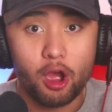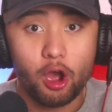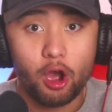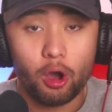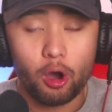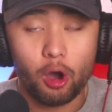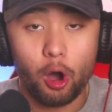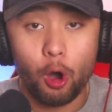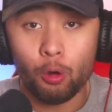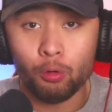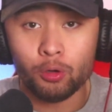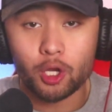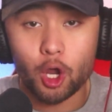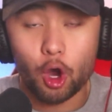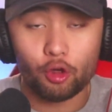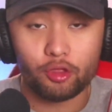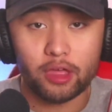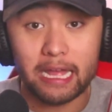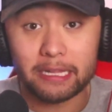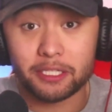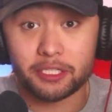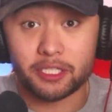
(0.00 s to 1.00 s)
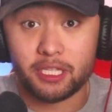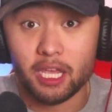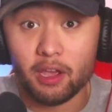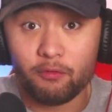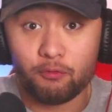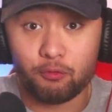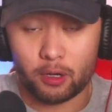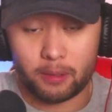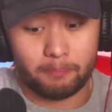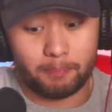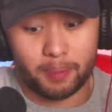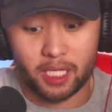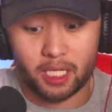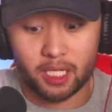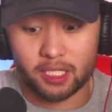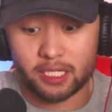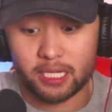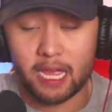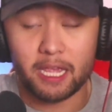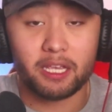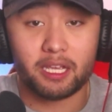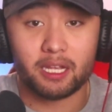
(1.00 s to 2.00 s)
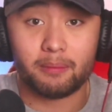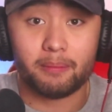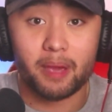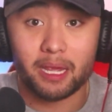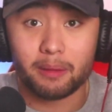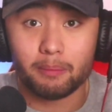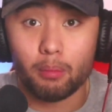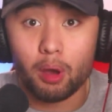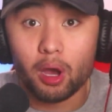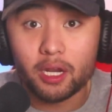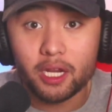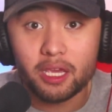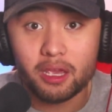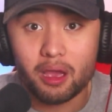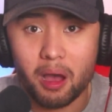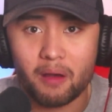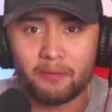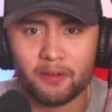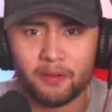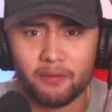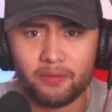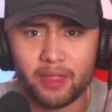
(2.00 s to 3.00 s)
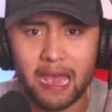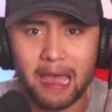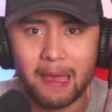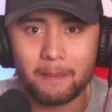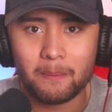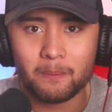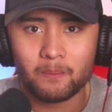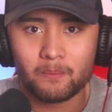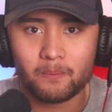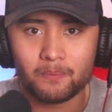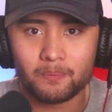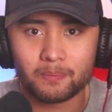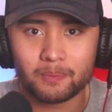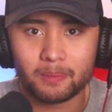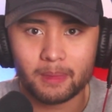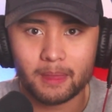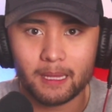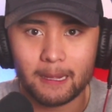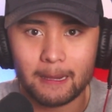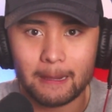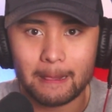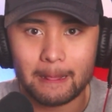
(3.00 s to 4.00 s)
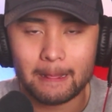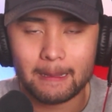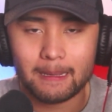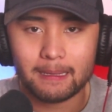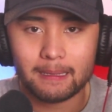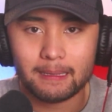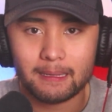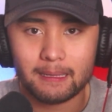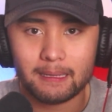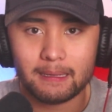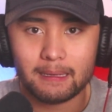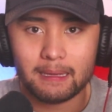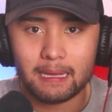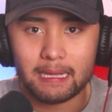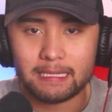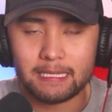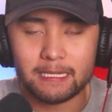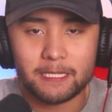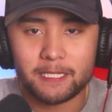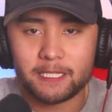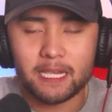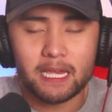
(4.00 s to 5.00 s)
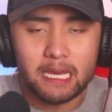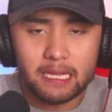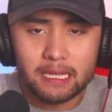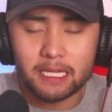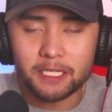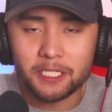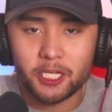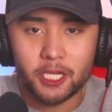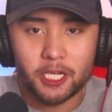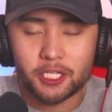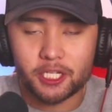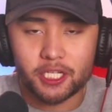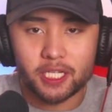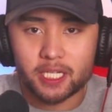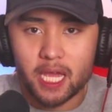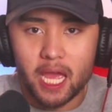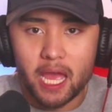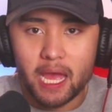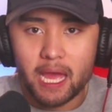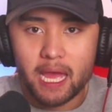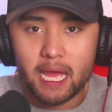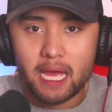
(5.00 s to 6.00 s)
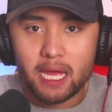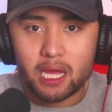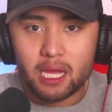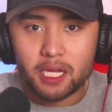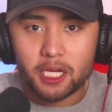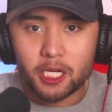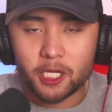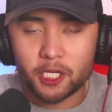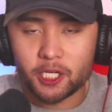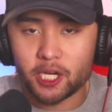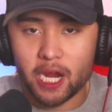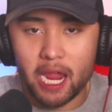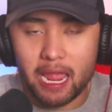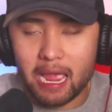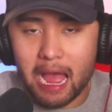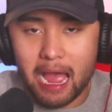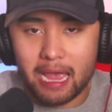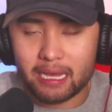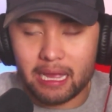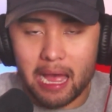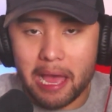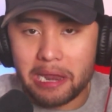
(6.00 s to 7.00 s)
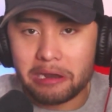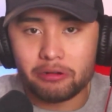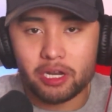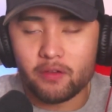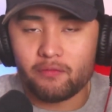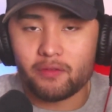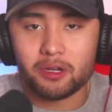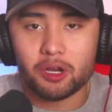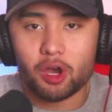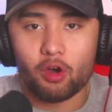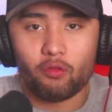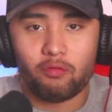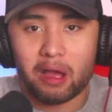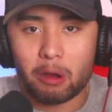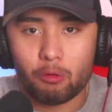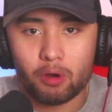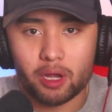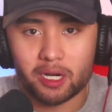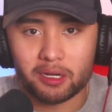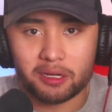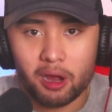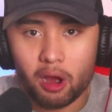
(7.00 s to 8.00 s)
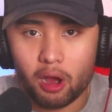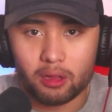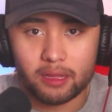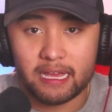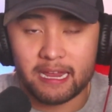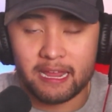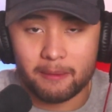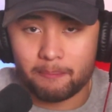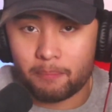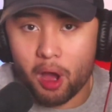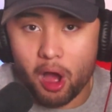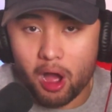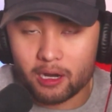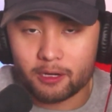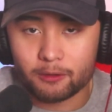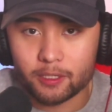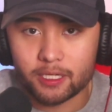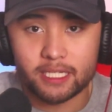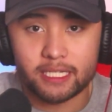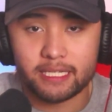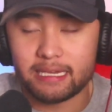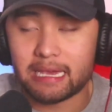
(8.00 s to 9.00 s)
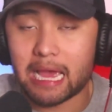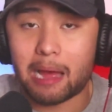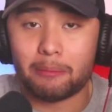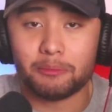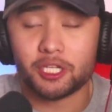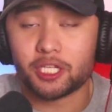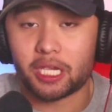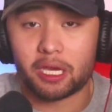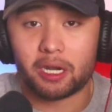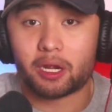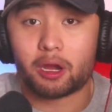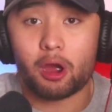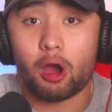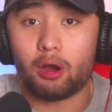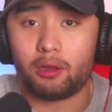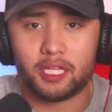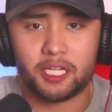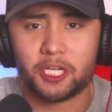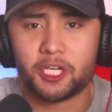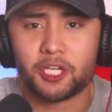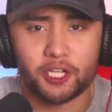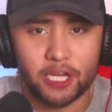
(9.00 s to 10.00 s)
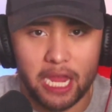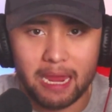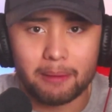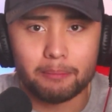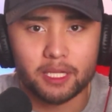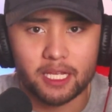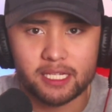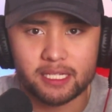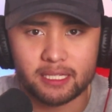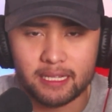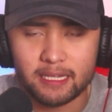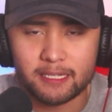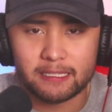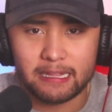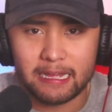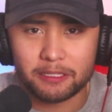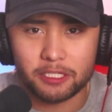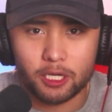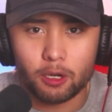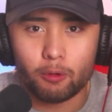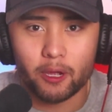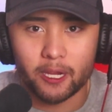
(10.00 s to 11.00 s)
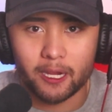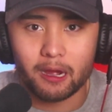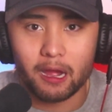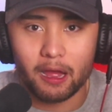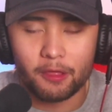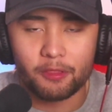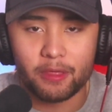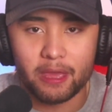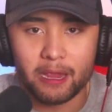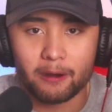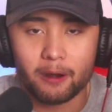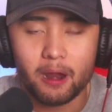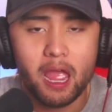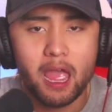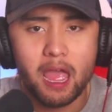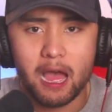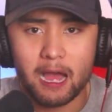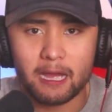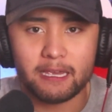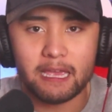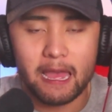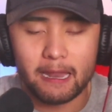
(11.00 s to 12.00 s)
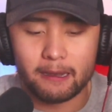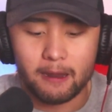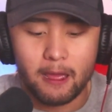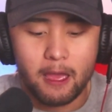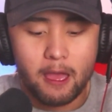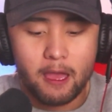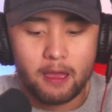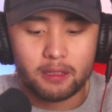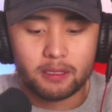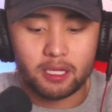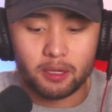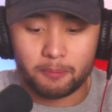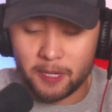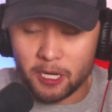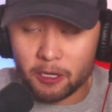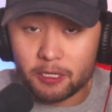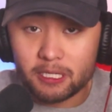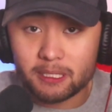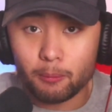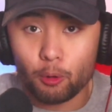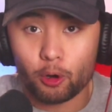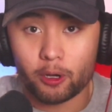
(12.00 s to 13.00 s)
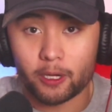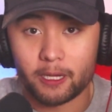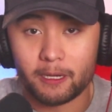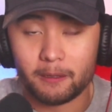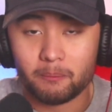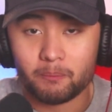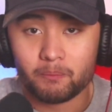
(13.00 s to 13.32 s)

oh no, that's different because I can make money off of that. Do you see the just shame? I don't even know if I want to call it hypocrisy. I'm just going to call it shamelessness that's going on there. Again, to Piers Morgan,